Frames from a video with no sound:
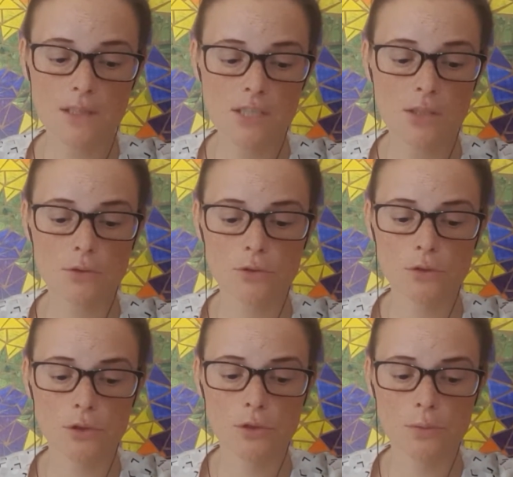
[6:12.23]
she
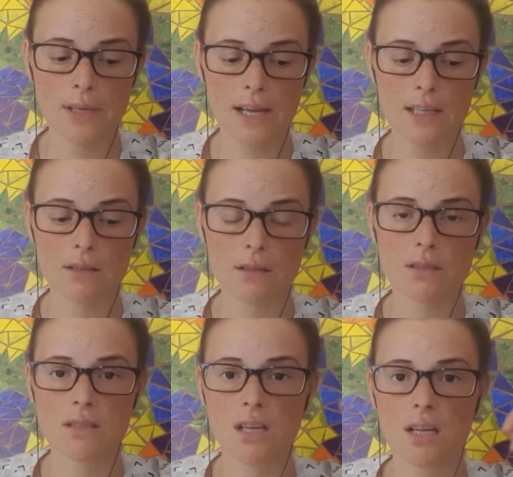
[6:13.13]
could go, like
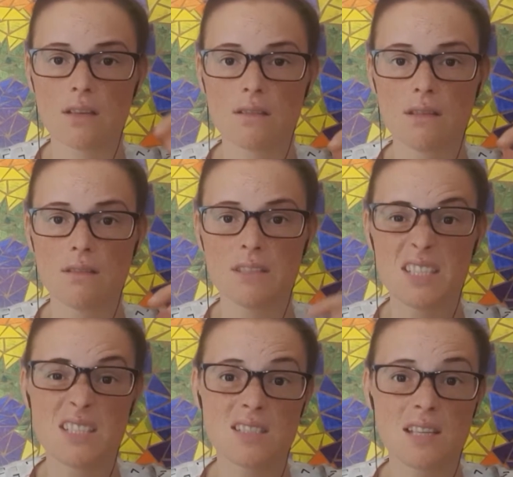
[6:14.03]
it's like a
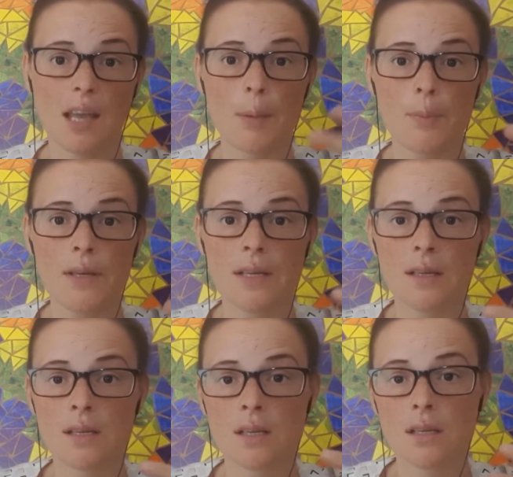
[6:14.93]
test therapy.